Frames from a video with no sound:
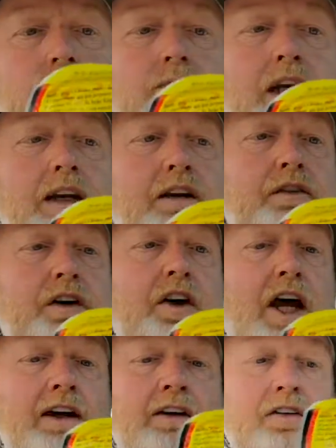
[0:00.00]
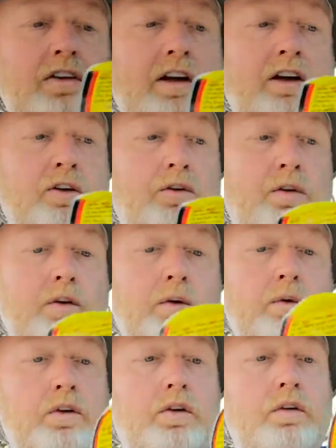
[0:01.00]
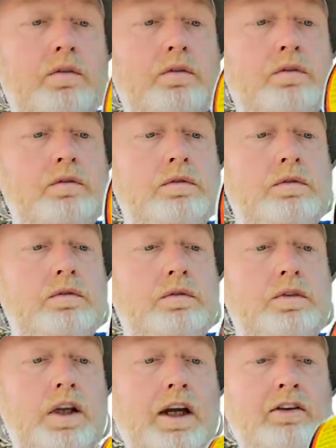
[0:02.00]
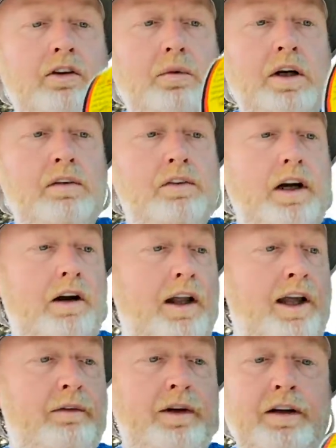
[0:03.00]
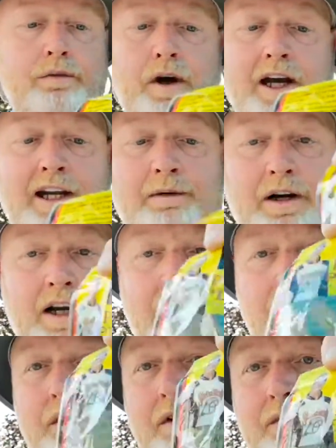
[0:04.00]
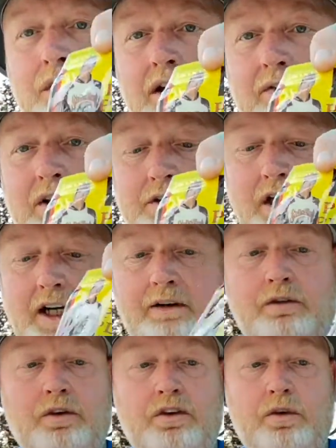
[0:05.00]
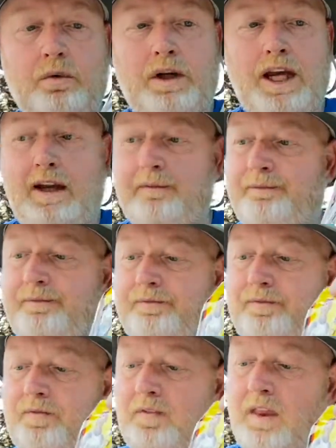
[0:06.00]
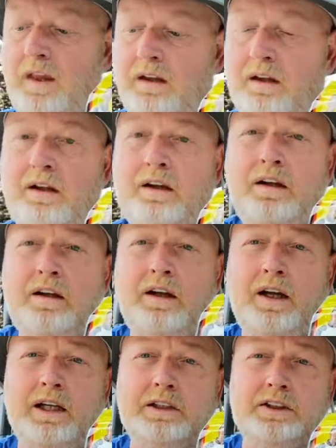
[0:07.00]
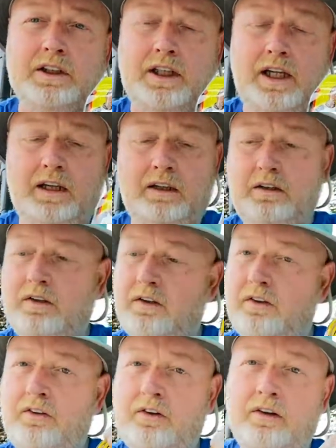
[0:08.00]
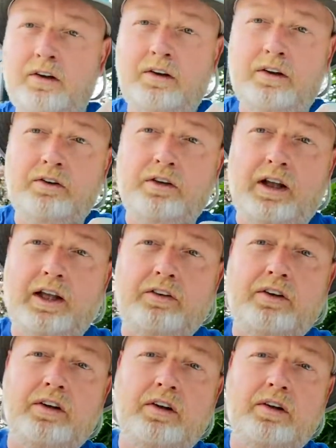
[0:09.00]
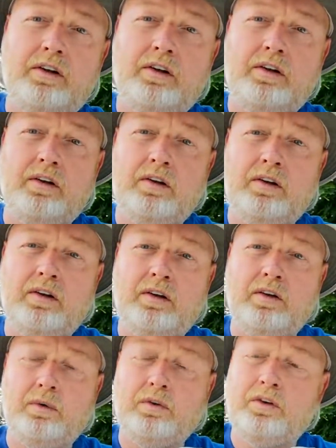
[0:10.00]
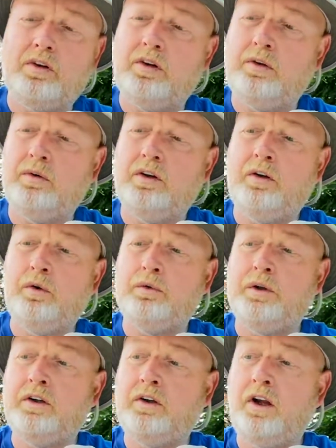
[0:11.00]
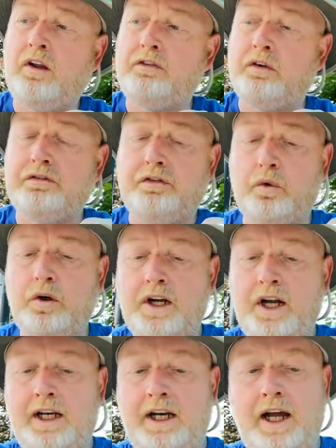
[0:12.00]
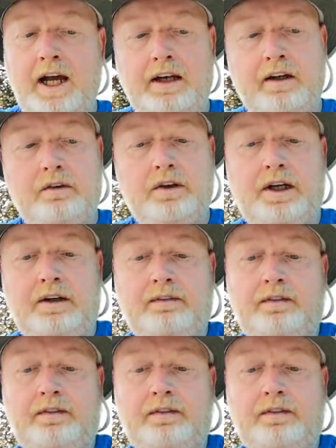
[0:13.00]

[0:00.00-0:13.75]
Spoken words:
Many different tactics I can use with those. Texas rig 'em, Carolina rig 'em, wacky rig 'em. We'll give it a try. We'll see what we get. Actually, yeah, there's the list. Those retail for $4.99. All right.